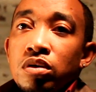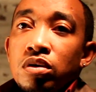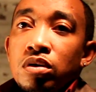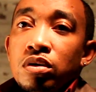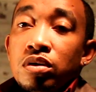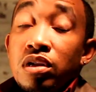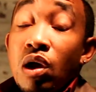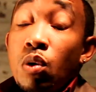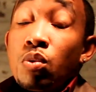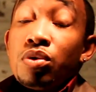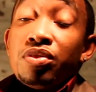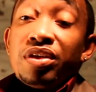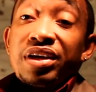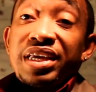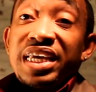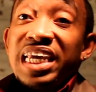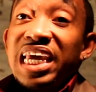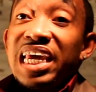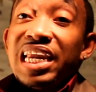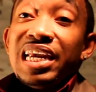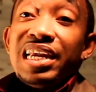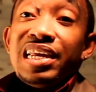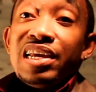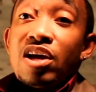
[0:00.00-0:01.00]
Now, when the
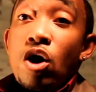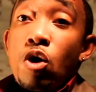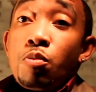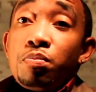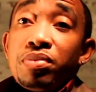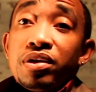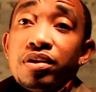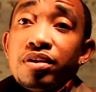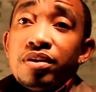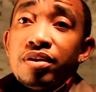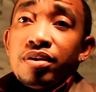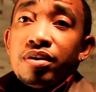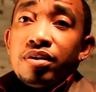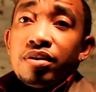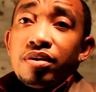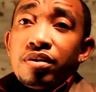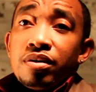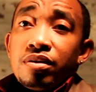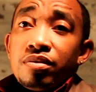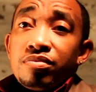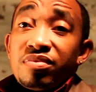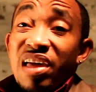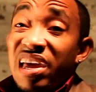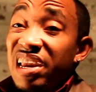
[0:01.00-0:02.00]
Kennedy opened,
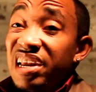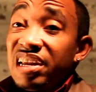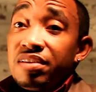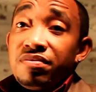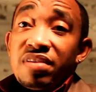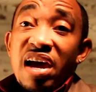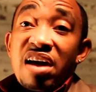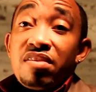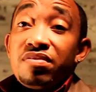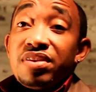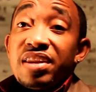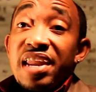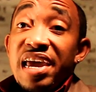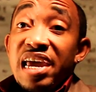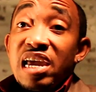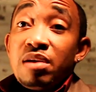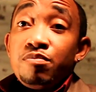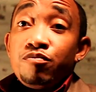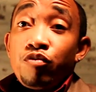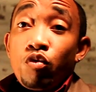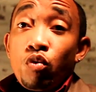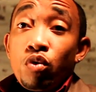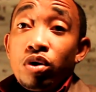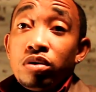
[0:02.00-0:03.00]
they didn't even have a name
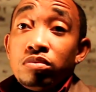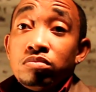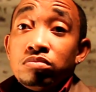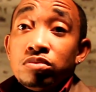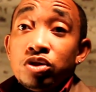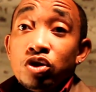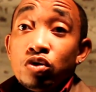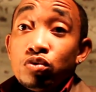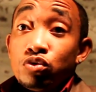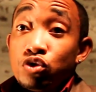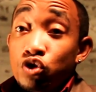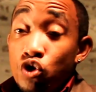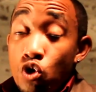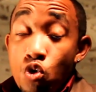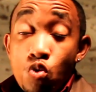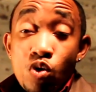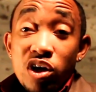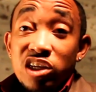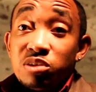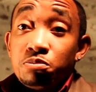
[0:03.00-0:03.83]
for it until 2 weeks